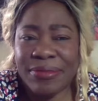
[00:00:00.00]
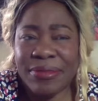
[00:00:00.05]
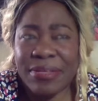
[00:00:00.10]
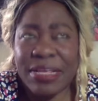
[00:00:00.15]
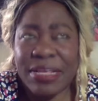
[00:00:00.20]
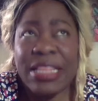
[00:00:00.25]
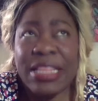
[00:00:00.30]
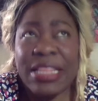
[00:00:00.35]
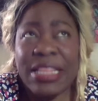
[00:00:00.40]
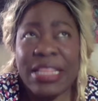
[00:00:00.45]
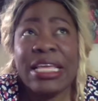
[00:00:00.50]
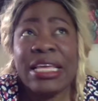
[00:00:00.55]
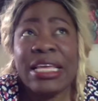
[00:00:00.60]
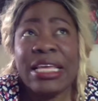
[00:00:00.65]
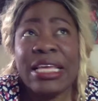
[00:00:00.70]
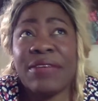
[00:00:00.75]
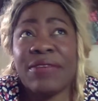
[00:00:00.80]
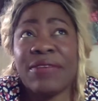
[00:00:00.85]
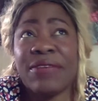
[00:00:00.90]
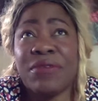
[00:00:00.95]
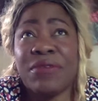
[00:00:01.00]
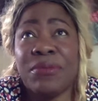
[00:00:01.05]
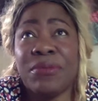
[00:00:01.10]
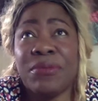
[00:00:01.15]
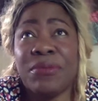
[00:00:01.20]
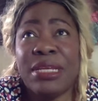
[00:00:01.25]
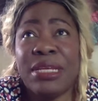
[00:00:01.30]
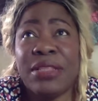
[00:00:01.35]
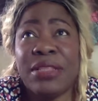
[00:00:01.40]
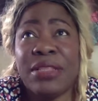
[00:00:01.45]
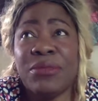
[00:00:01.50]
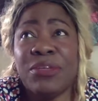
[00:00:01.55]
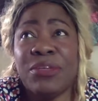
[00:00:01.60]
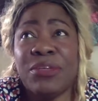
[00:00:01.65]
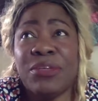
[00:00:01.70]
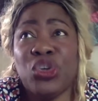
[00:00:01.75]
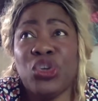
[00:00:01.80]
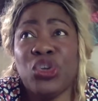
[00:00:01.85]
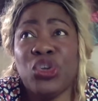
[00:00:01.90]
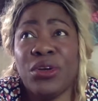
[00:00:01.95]
I think for me, the
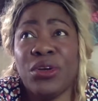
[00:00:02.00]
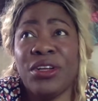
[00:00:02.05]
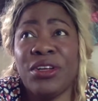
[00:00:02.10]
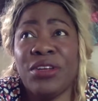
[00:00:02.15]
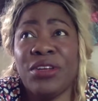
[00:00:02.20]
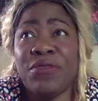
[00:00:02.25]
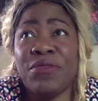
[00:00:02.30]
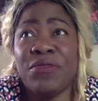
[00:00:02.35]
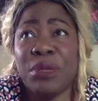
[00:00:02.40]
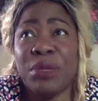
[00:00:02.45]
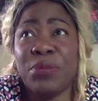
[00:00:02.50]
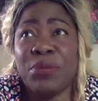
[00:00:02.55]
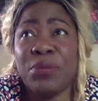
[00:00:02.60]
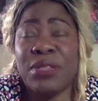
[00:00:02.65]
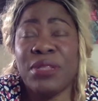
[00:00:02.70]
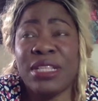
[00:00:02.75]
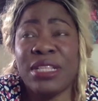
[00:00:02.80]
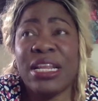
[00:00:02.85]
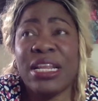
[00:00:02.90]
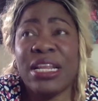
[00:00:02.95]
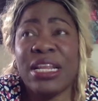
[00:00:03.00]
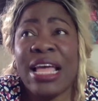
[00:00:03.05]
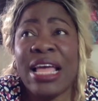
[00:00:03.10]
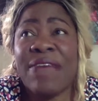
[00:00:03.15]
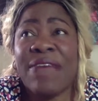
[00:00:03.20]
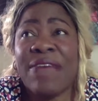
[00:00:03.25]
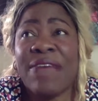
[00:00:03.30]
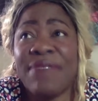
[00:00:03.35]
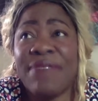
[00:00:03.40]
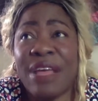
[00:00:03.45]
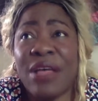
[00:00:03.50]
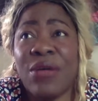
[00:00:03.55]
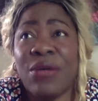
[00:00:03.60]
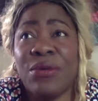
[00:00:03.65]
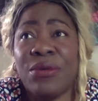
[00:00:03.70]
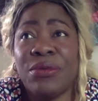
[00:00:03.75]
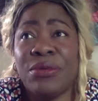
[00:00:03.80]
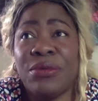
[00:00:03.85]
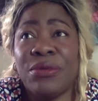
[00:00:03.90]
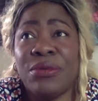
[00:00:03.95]
majority of people that I have
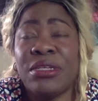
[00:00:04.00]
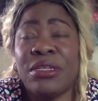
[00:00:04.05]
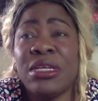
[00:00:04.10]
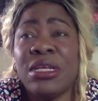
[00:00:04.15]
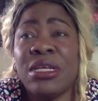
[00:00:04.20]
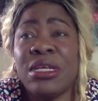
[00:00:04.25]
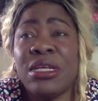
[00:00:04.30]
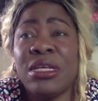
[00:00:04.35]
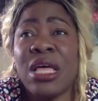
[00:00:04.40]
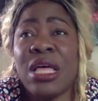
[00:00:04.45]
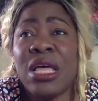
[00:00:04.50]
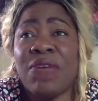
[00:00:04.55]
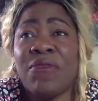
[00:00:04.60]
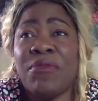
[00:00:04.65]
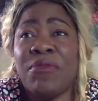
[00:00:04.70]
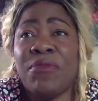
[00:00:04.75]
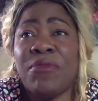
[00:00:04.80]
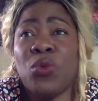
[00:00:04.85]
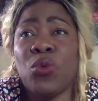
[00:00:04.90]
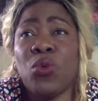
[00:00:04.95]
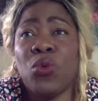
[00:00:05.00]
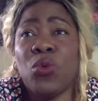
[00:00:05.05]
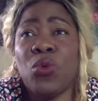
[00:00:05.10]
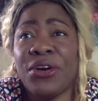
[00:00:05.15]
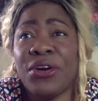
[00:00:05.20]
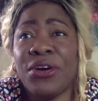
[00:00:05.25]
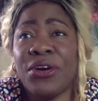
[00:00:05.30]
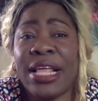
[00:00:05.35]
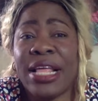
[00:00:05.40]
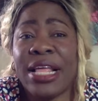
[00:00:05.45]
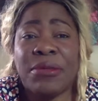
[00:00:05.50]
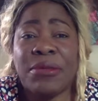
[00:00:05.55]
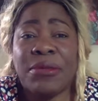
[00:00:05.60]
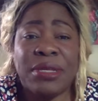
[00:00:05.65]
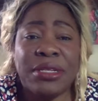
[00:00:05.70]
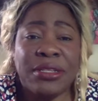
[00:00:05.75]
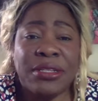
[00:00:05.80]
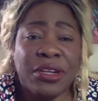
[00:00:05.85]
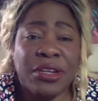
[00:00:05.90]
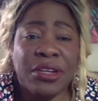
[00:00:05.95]
found have been water
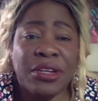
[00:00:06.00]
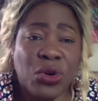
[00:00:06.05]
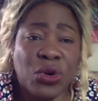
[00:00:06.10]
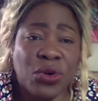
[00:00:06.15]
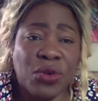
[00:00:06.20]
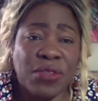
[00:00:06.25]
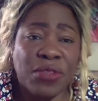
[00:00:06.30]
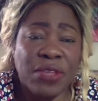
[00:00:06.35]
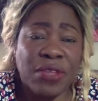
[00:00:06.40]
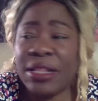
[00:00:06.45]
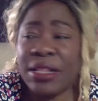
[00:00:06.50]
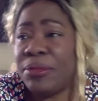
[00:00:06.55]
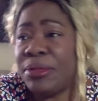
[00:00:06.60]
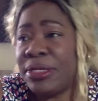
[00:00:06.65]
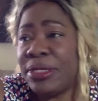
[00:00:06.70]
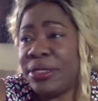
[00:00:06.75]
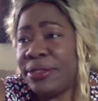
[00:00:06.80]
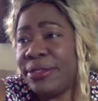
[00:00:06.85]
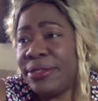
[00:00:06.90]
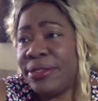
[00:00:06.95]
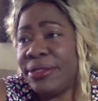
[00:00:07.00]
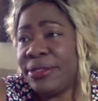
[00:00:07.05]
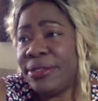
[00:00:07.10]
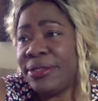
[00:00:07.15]
element and earth element.